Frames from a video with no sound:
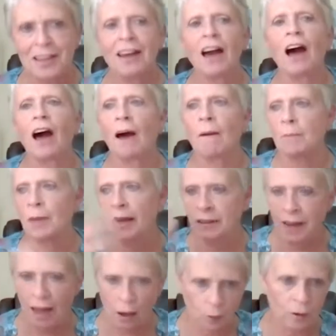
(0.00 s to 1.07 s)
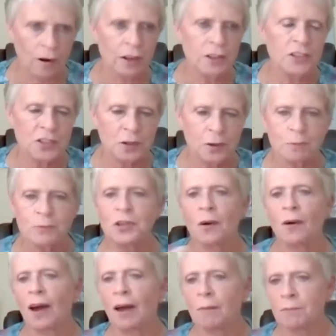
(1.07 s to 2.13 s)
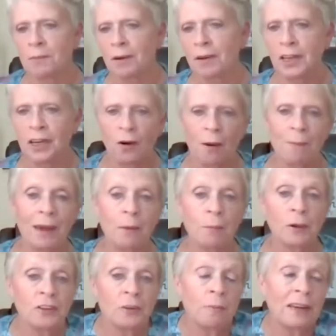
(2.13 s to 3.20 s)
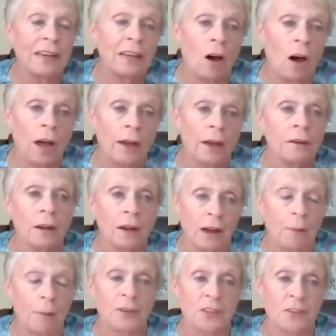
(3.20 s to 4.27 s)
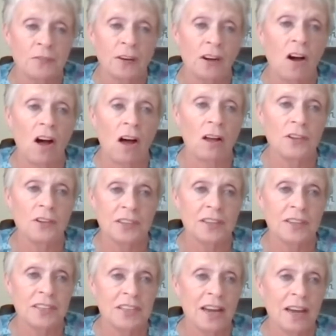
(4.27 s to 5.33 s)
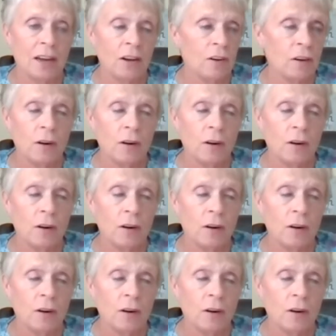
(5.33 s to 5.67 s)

And now we're on Zoom. So I'm able to be on a couple different calls in a day,